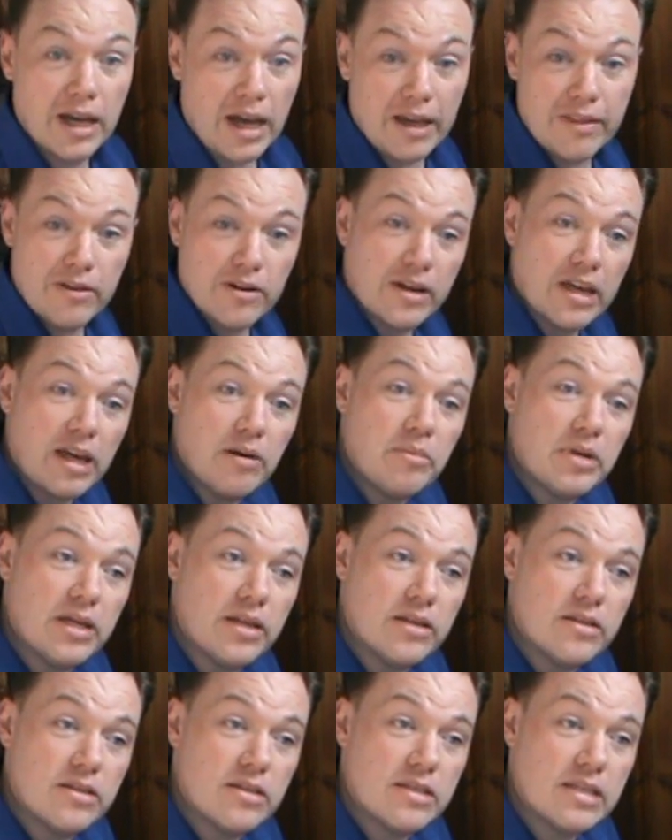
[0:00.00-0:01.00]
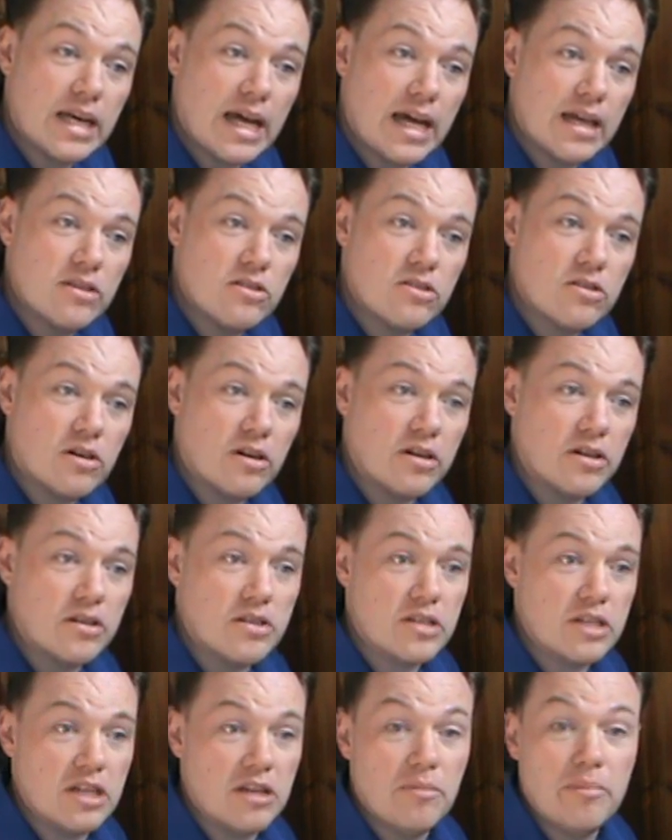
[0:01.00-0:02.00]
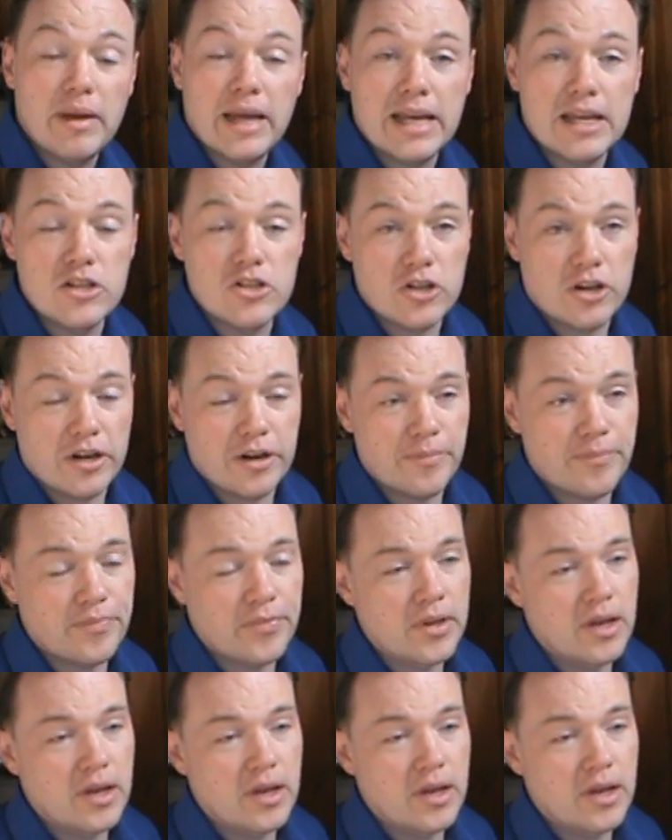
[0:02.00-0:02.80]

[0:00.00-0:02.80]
and there can be sad songs in major.